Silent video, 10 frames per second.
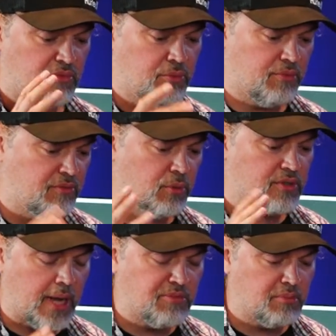3-4
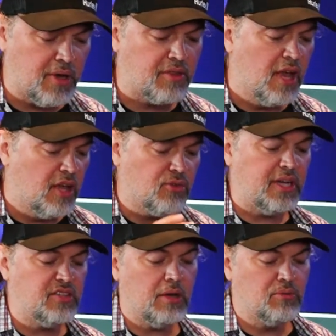times a month, so I
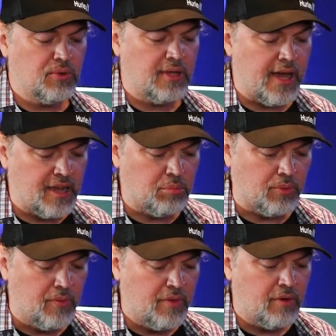need something
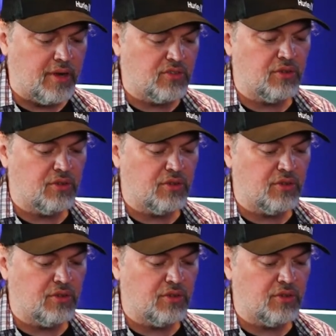reliable, right?